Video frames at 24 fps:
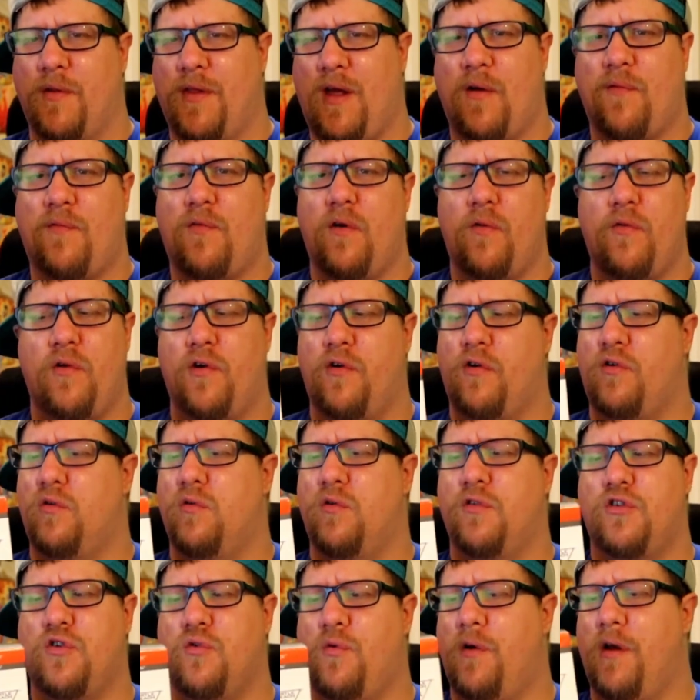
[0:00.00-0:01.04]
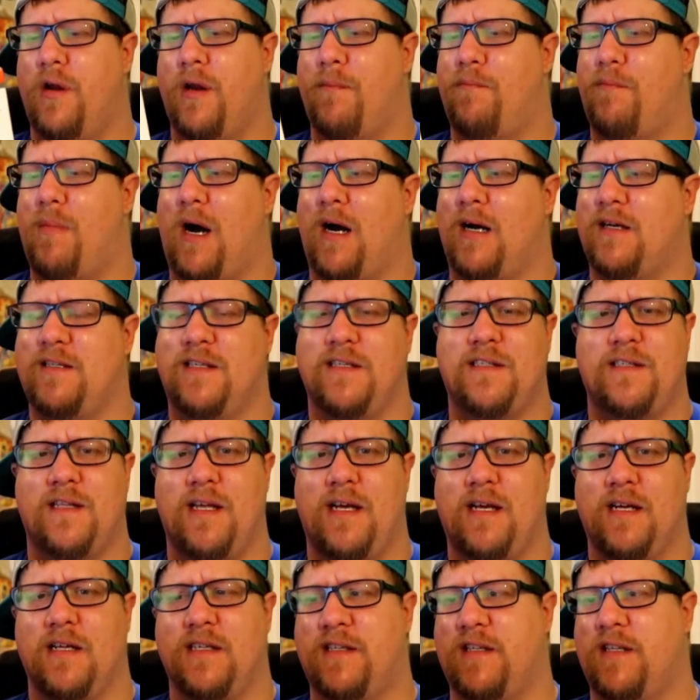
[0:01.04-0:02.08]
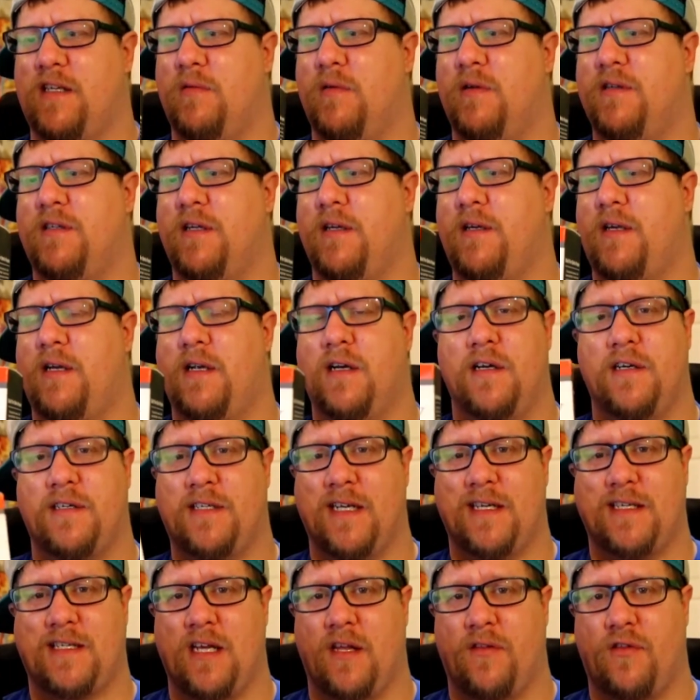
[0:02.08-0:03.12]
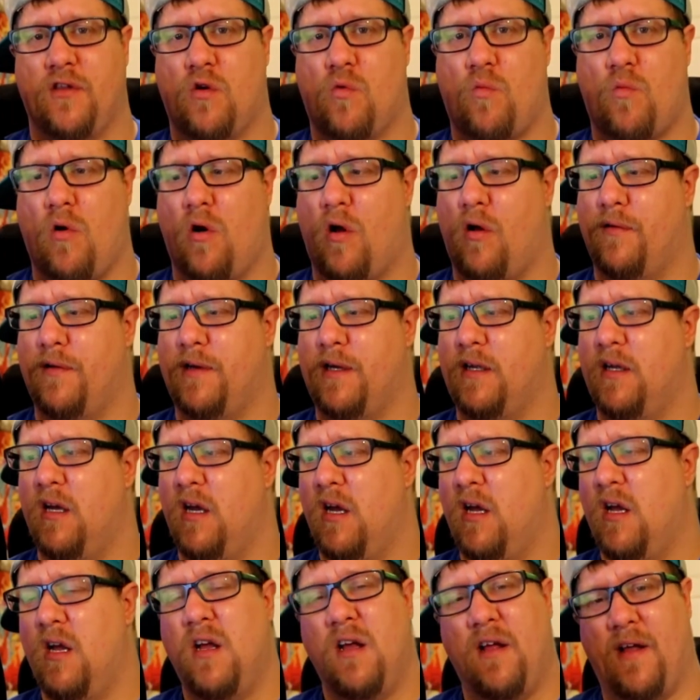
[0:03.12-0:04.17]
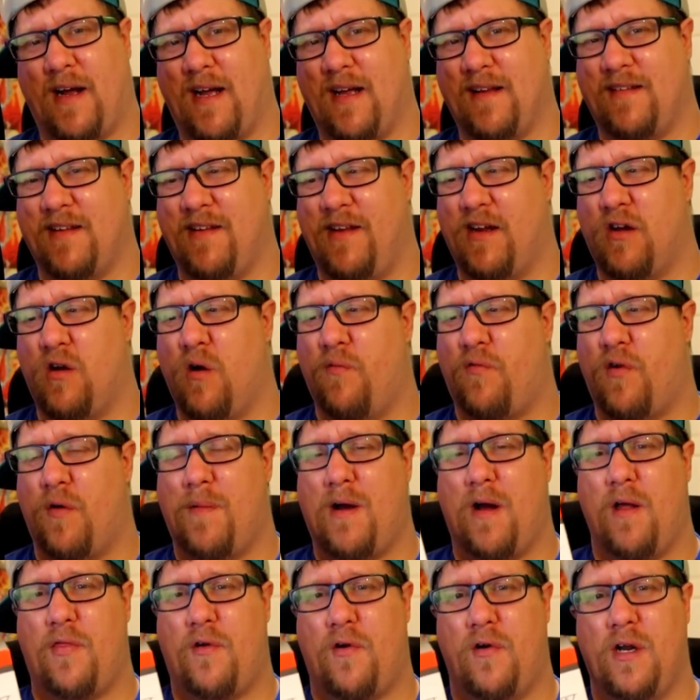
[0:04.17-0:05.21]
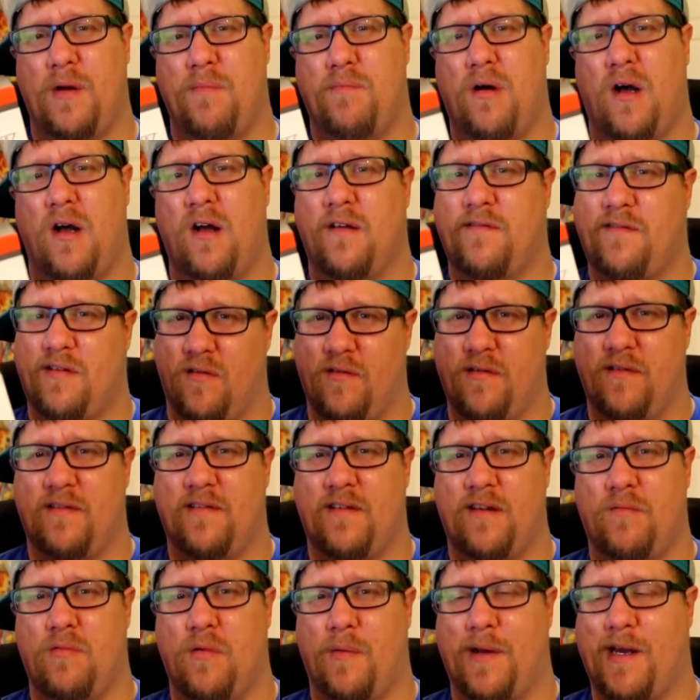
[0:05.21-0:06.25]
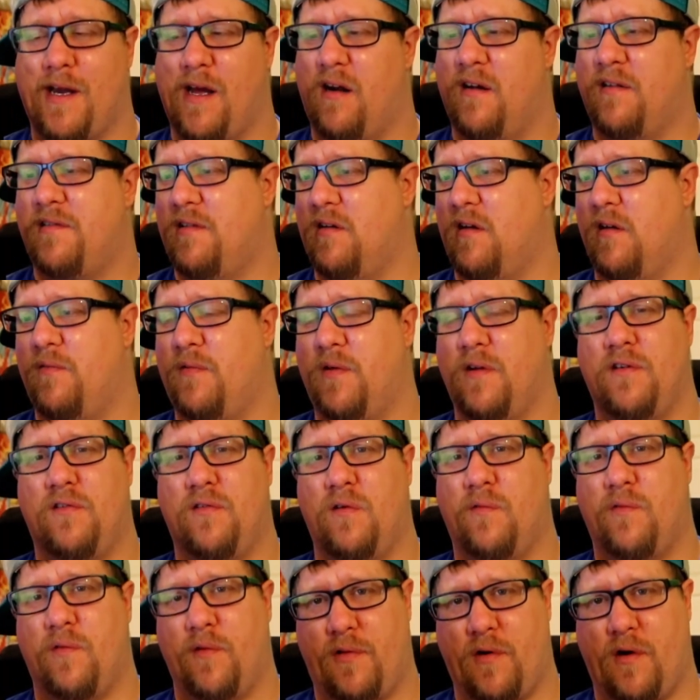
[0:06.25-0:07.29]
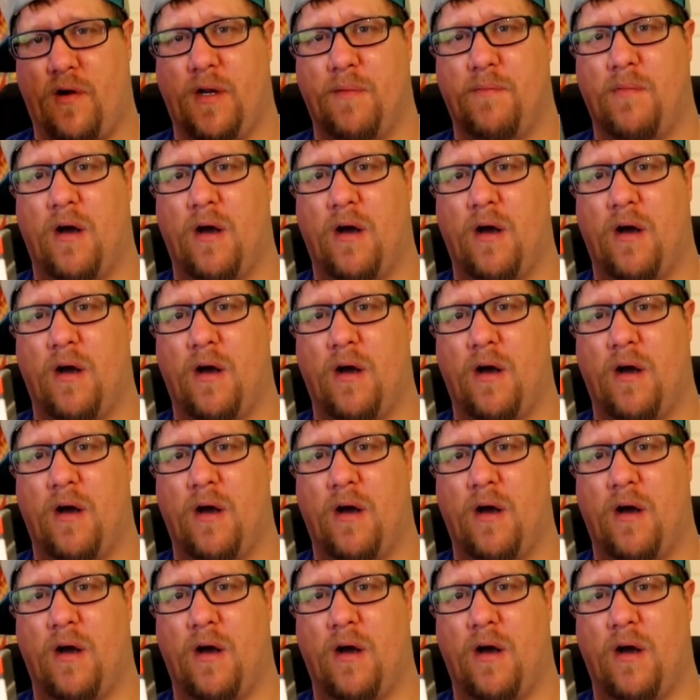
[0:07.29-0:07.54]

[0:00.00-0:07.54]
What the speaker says: Without further ado, let's go ahead and box this thing and see what's in here and test out the quality. Like I said, they go for about 30 bucks, so let's see what we got ourselves into for 30